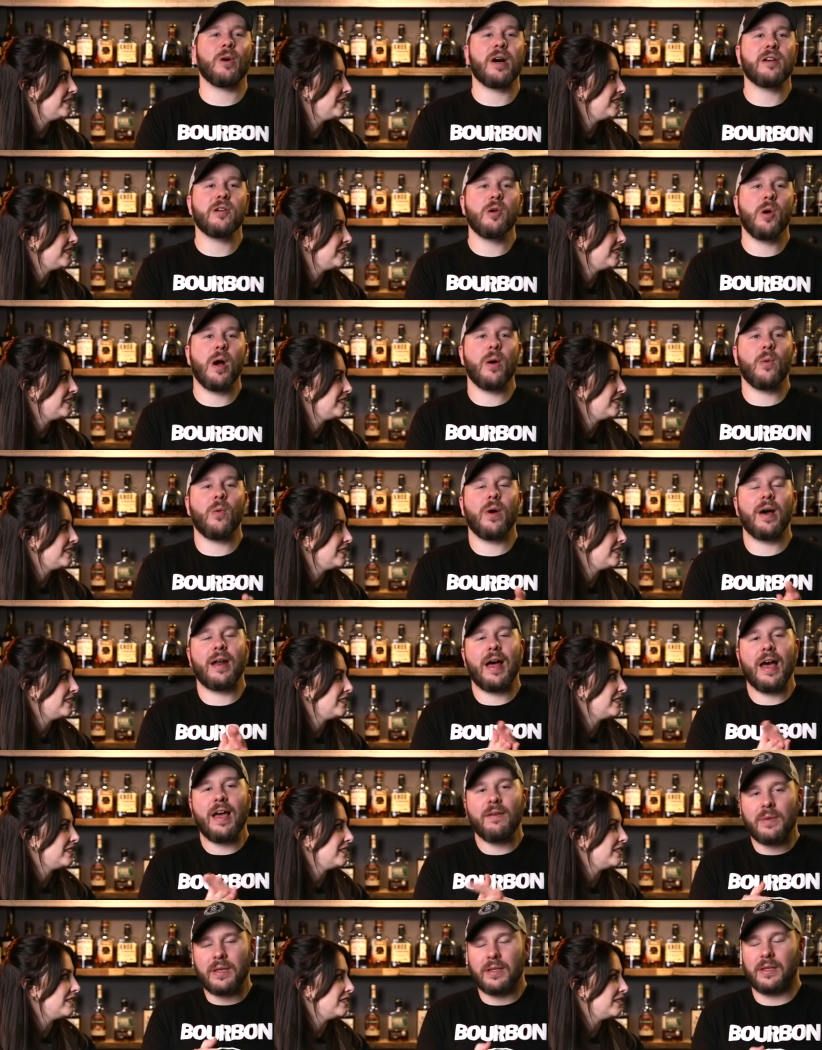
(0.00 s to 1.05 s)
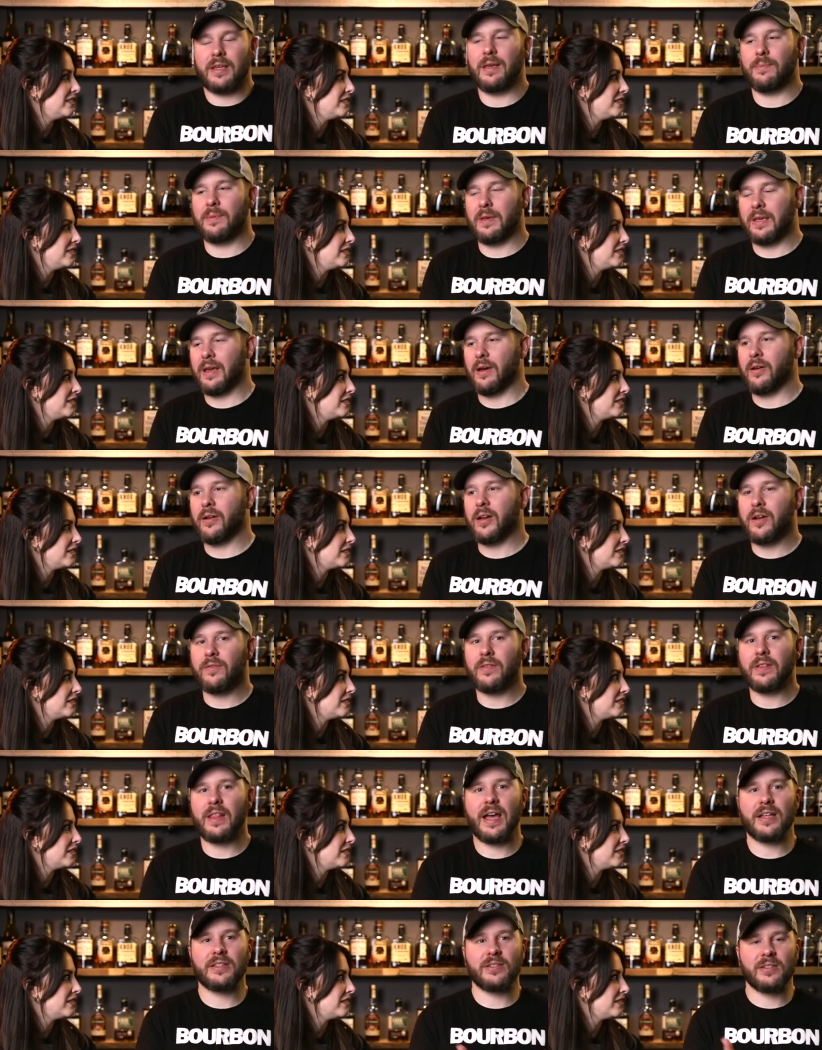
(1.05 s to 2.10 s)
Speaker 1: Well, I don't know what I've been keeping count of,
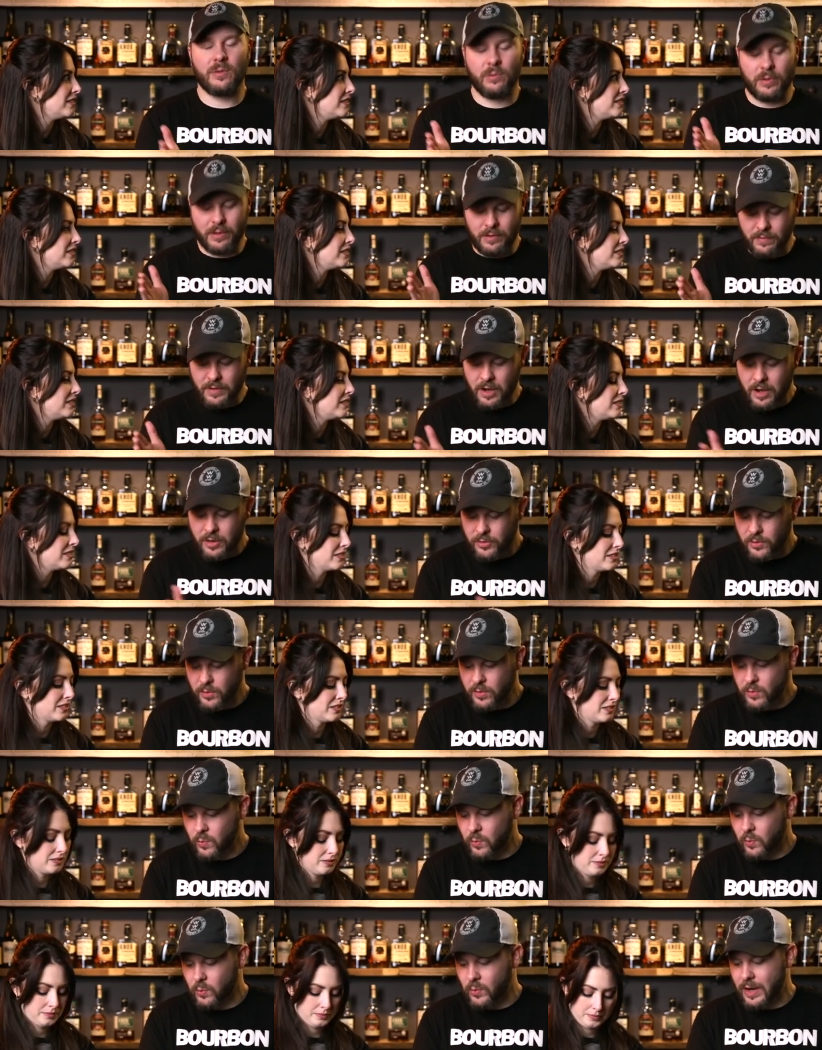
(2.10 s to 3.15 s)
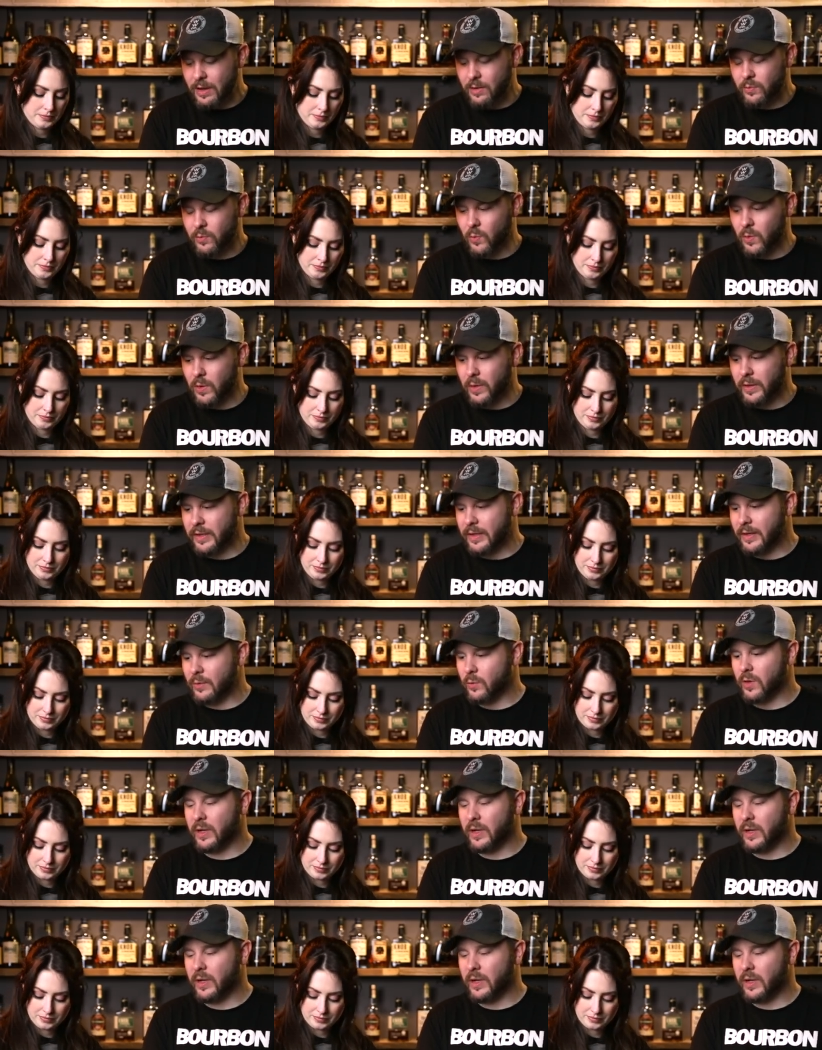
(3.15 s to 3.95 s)
and that's that we've gone through round one.